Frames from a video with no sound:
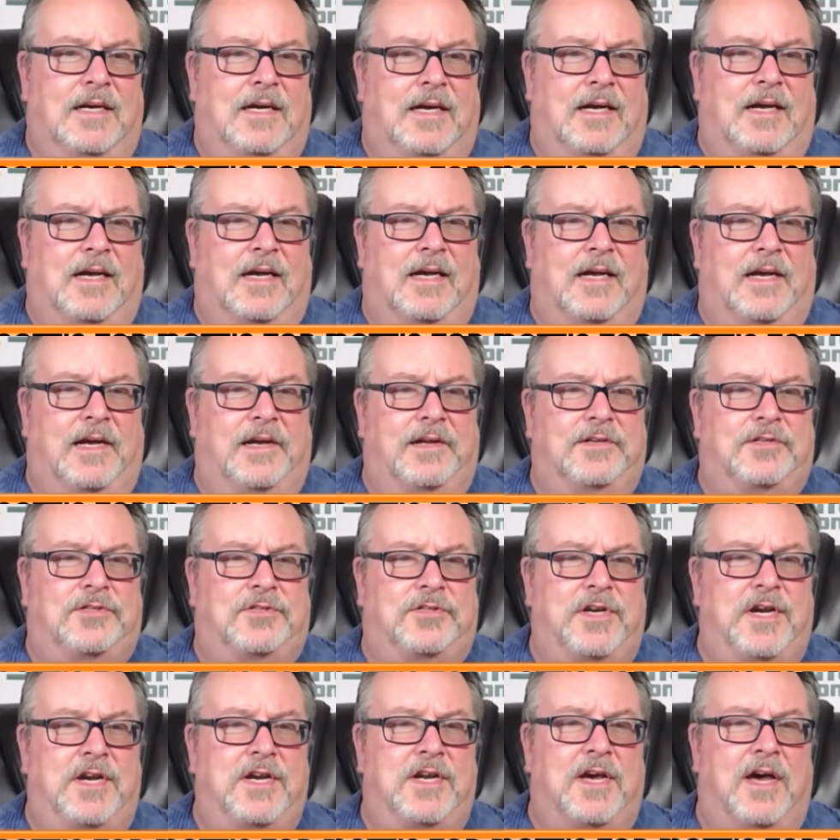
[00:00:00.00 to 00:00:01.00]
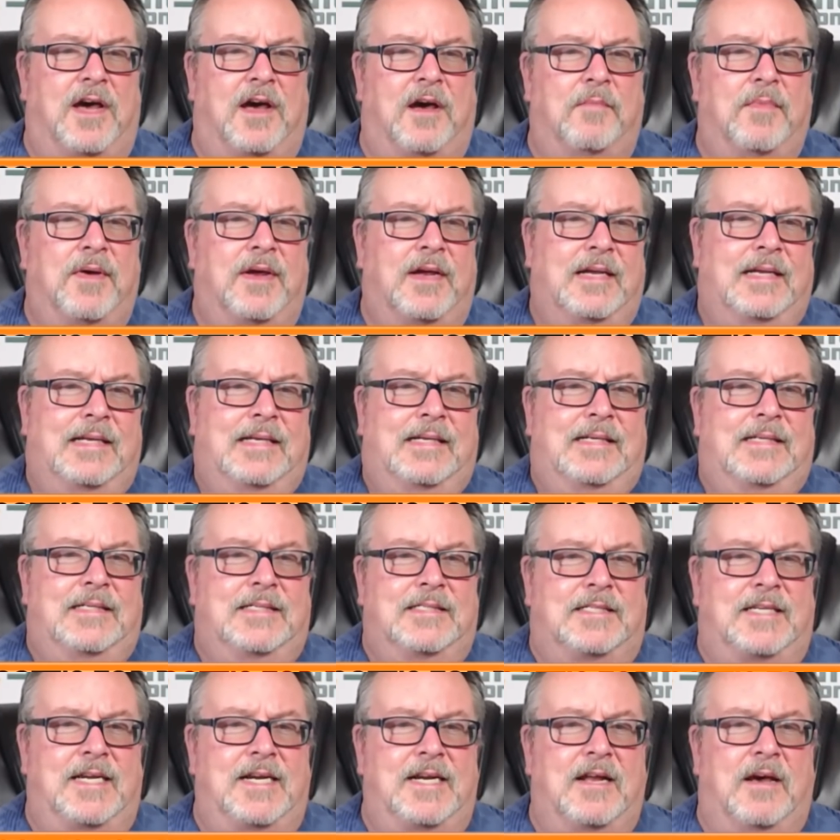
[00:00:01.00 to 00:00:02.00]
Uh, C Dub,
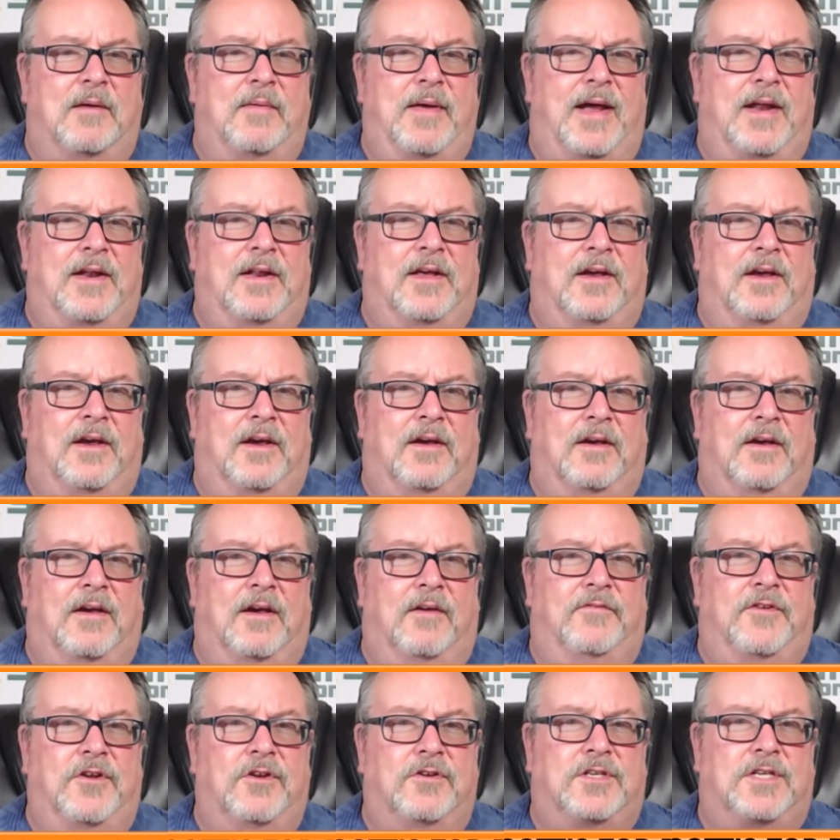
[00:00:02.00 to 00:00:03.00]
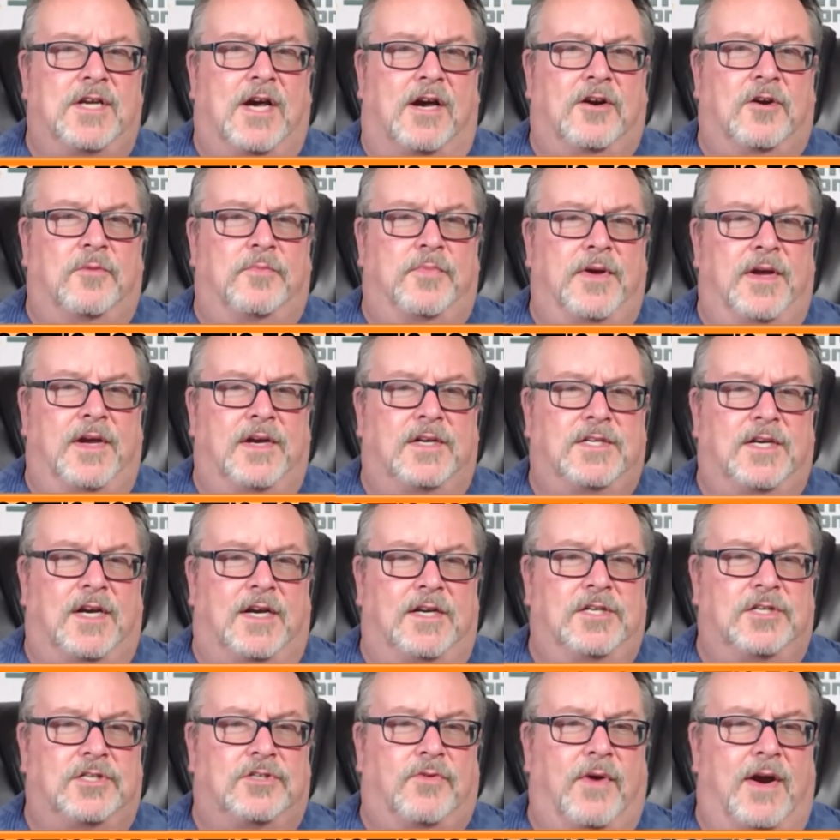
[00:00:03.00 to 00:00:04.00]
C Dub had a, a few soccer picks,
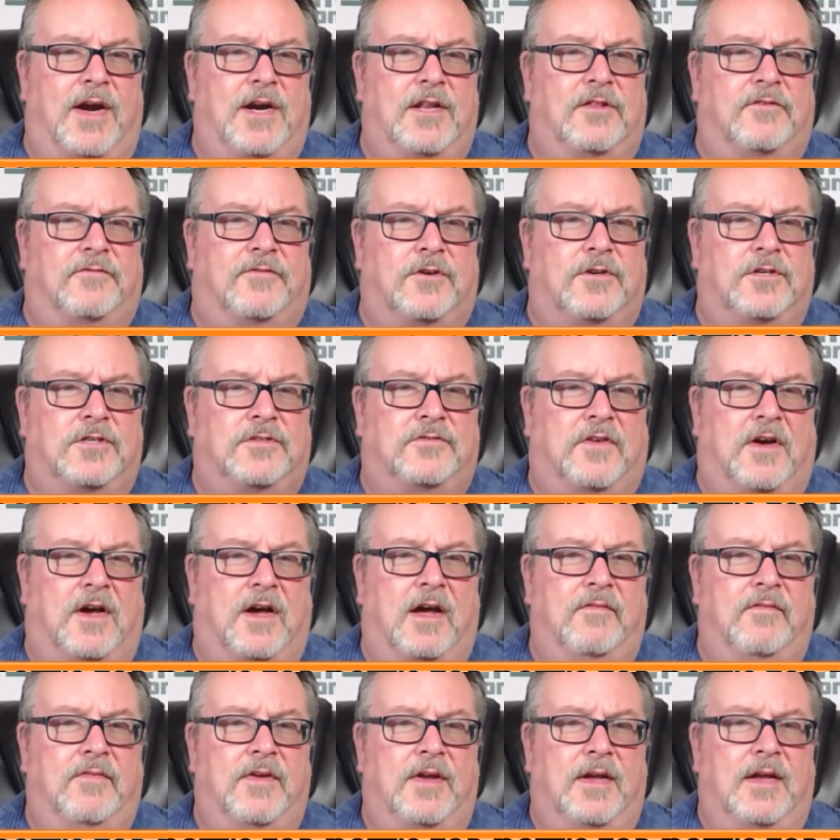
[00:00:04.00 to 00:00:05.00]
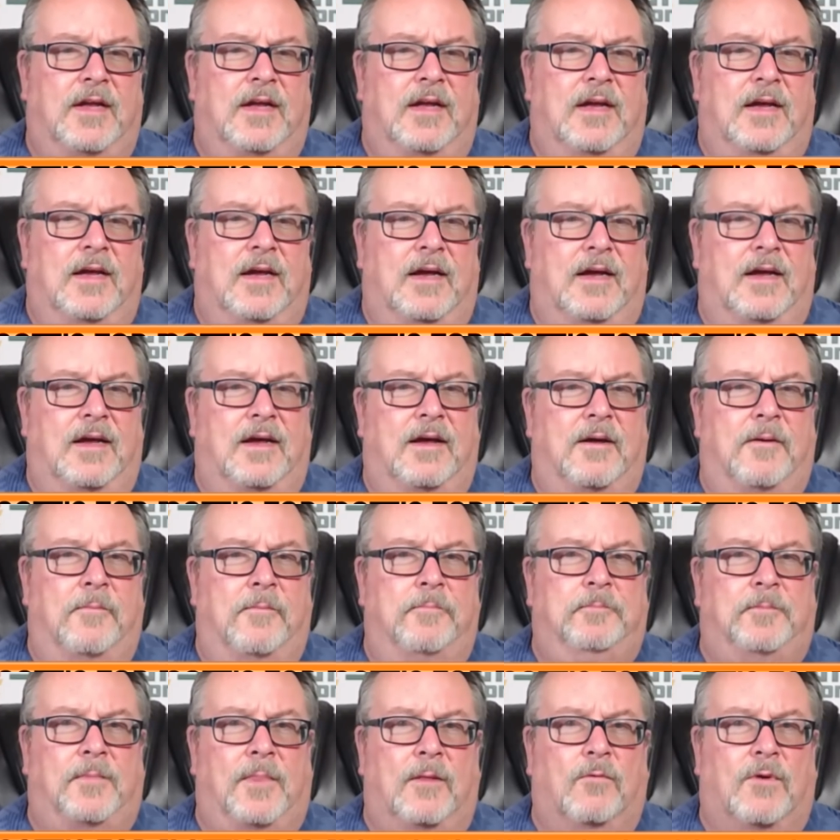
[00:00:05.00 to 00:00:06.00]
and I just graded the first five.
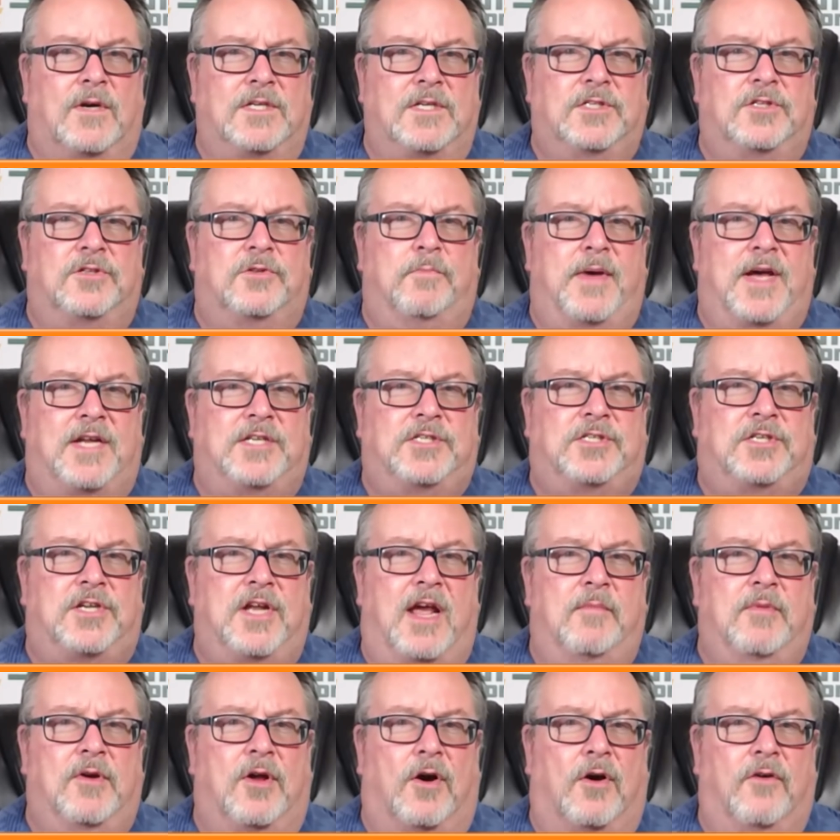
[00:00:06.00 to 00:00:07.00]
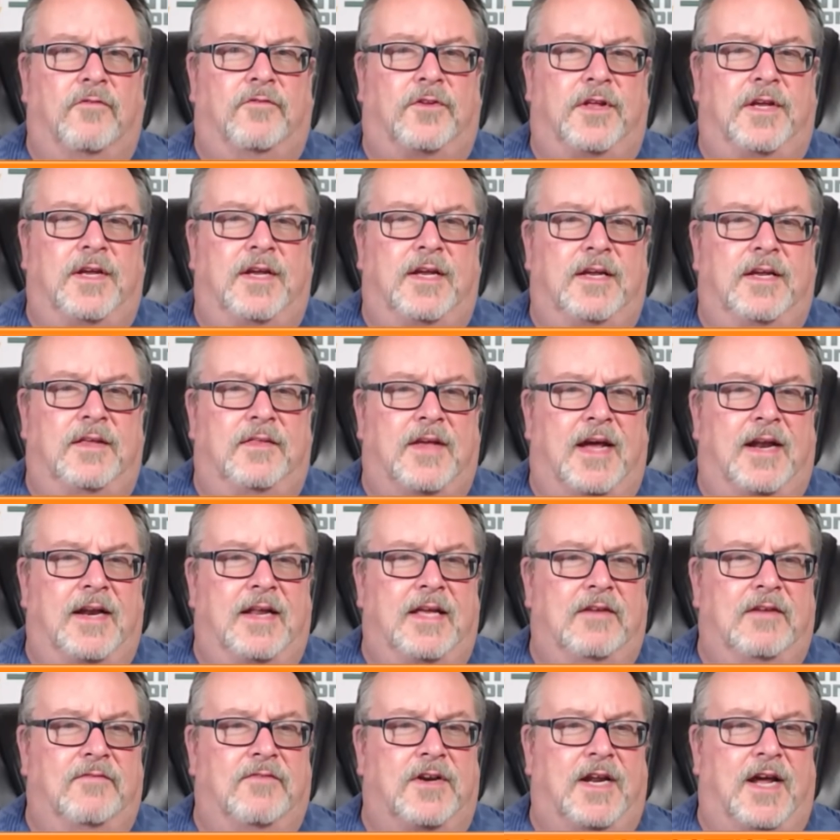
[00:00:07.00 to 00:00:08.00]
Um, wasn't the best day, but hopefully that
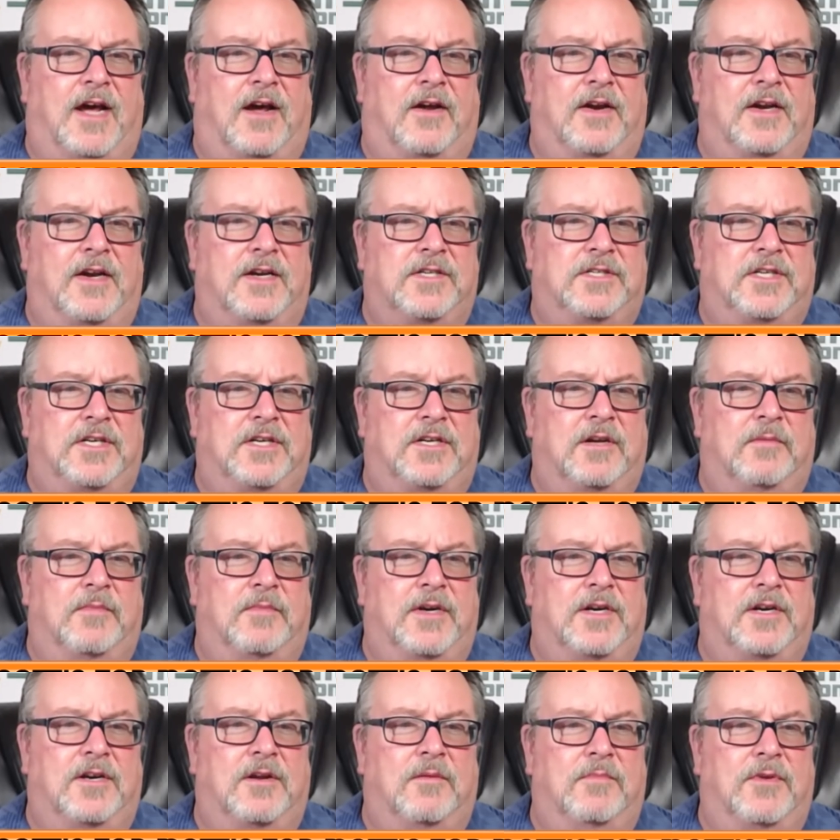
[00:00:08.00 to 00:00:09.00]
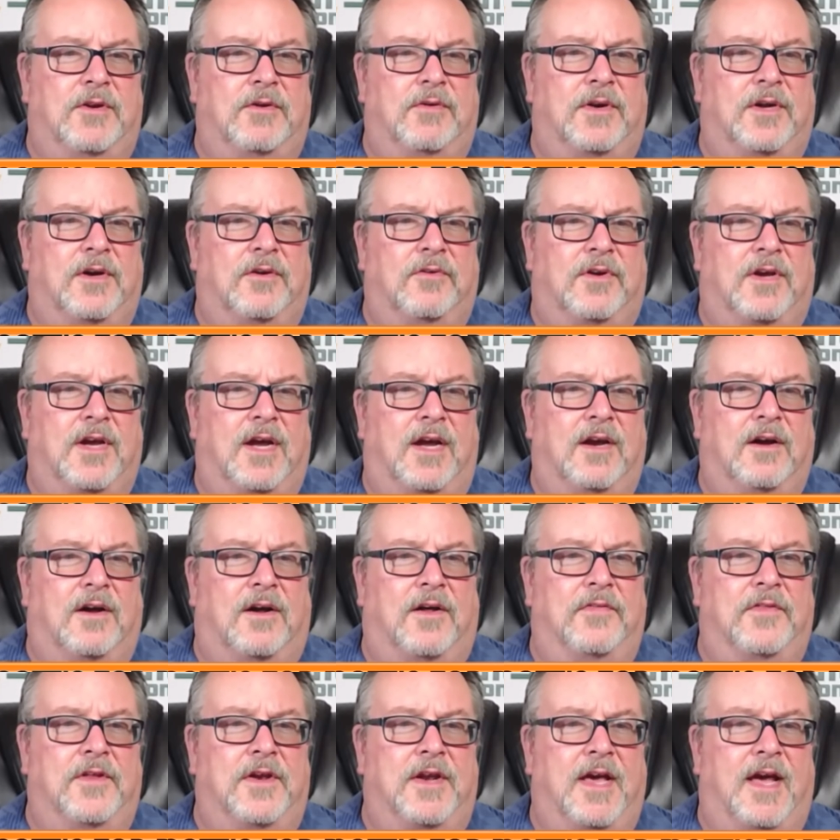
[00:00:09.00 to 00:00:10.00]
evened out and C Dub ended up doing okay
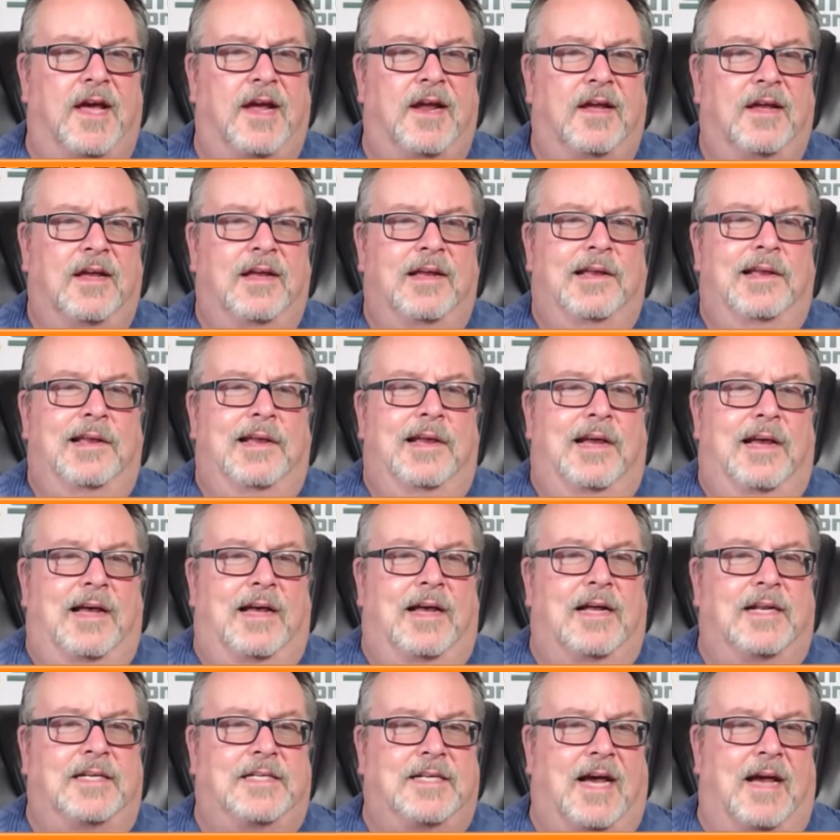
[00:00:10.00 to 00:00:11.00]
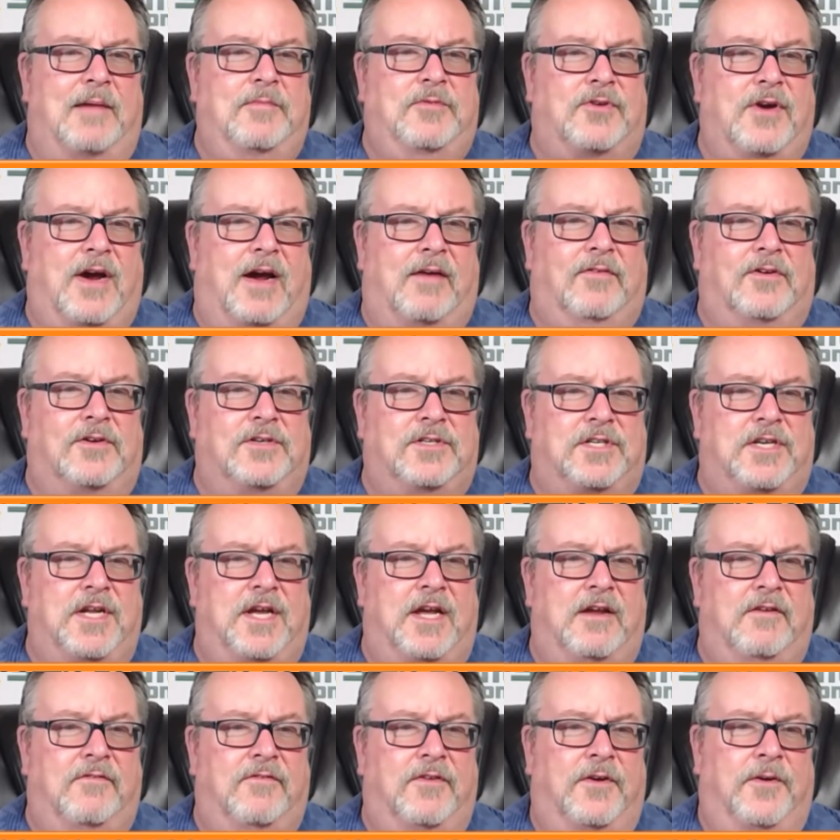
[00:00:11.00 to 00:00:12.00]
on the day. Uh, time Traveler
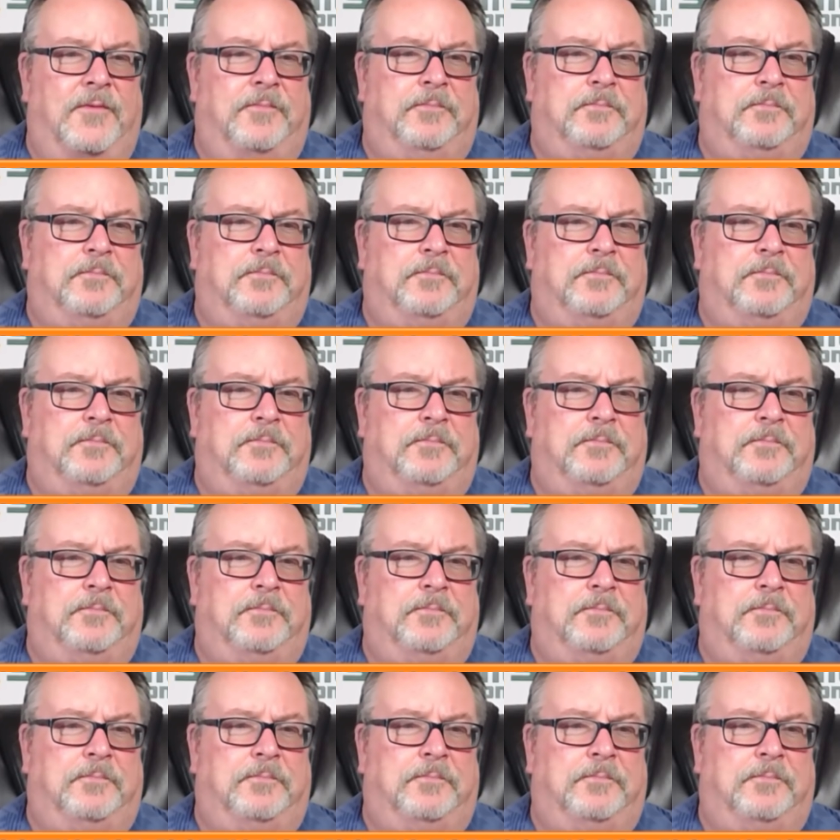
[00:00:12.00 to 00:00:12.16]
Steve.